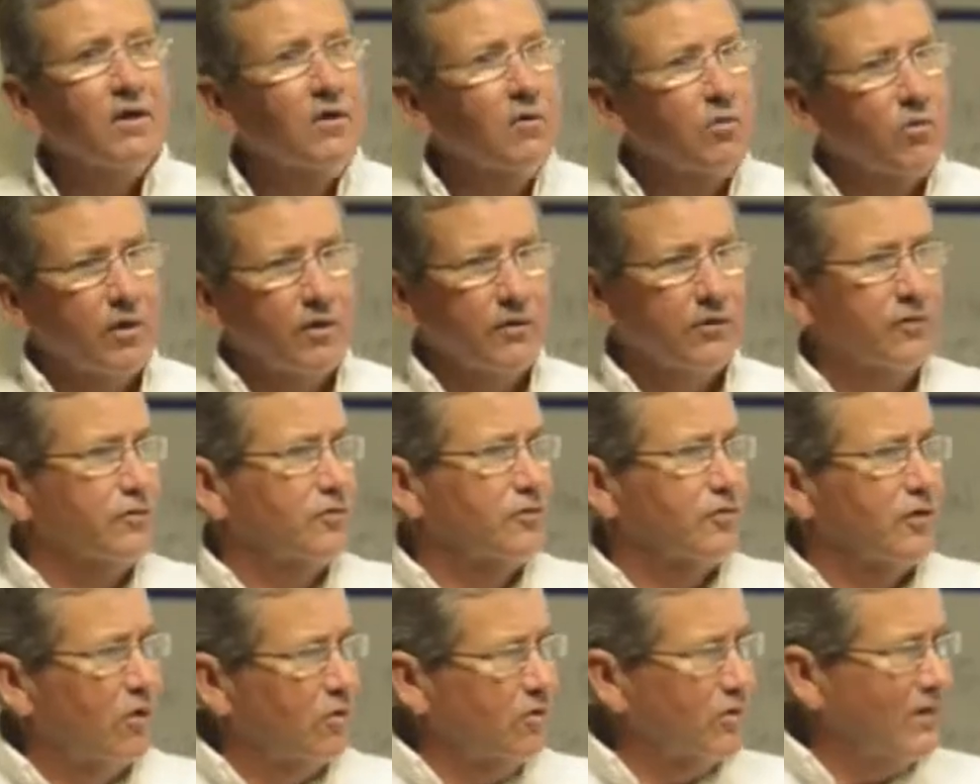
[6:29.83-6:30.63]
where there's
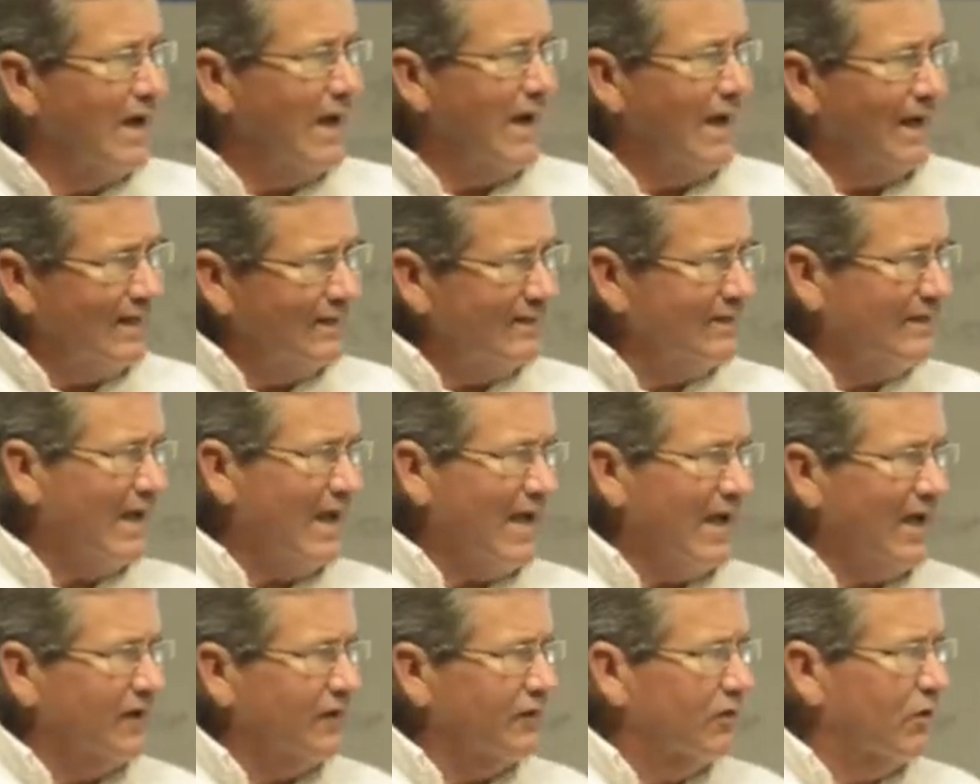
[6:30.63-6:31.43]
no
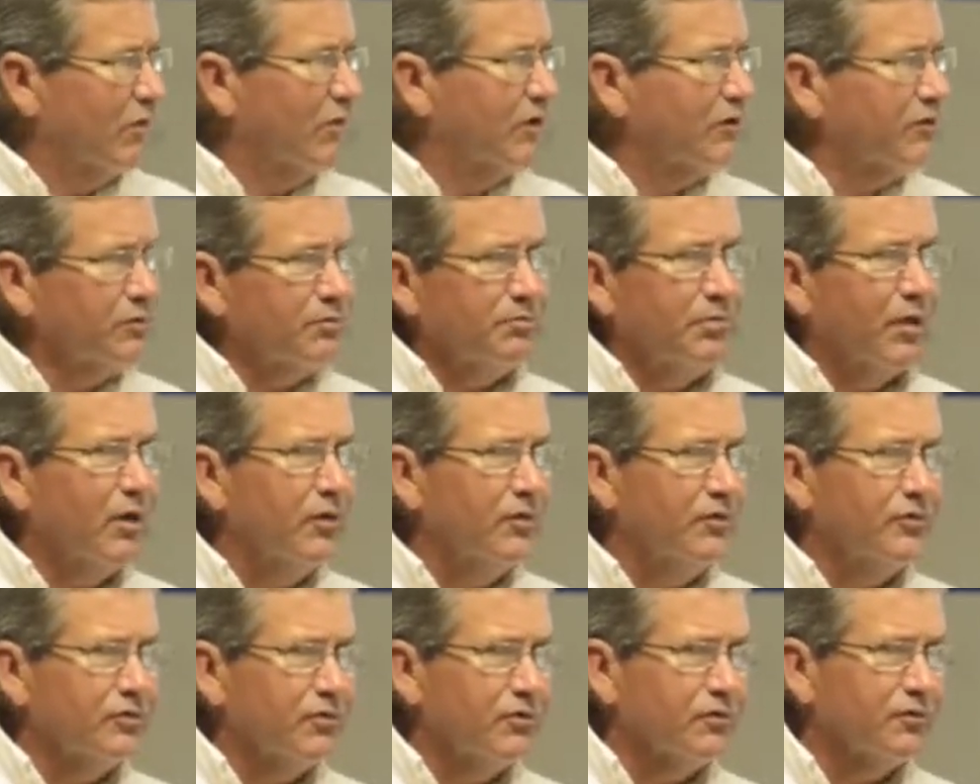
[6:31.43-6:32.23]
contact, no
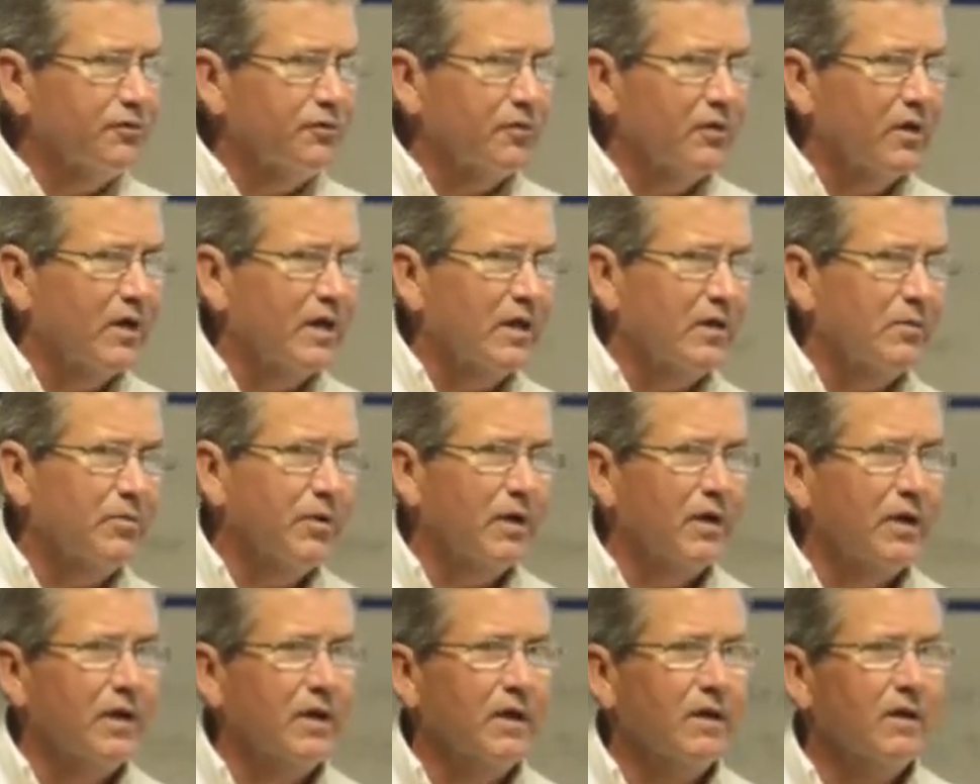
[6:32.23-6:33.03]
exposure for
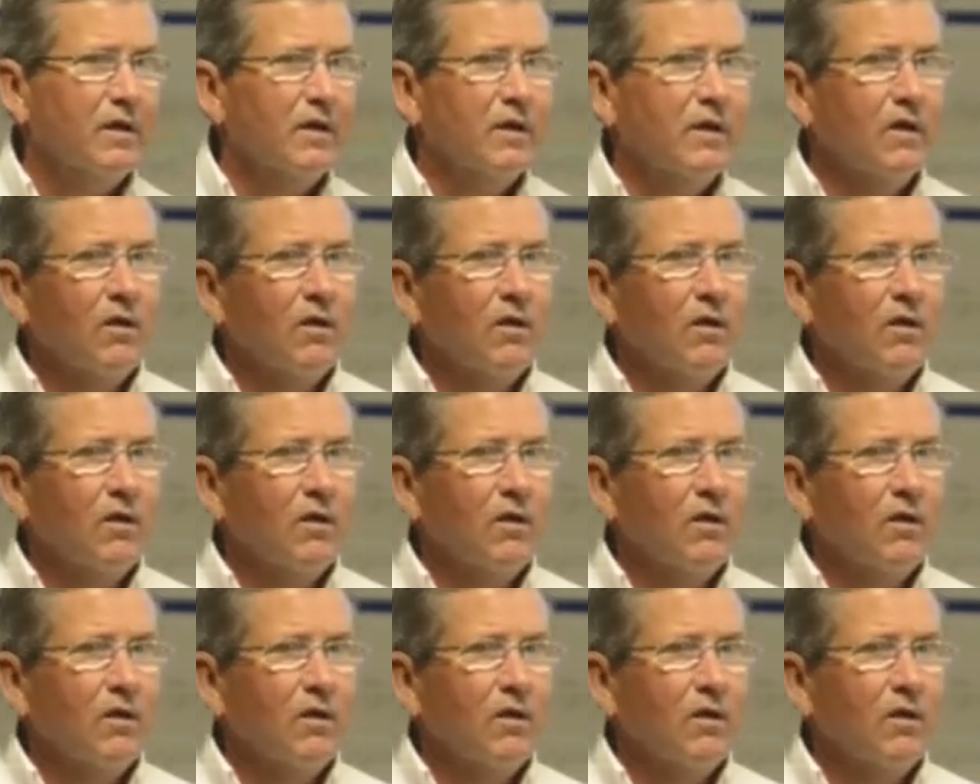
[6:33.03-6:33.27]
anybody,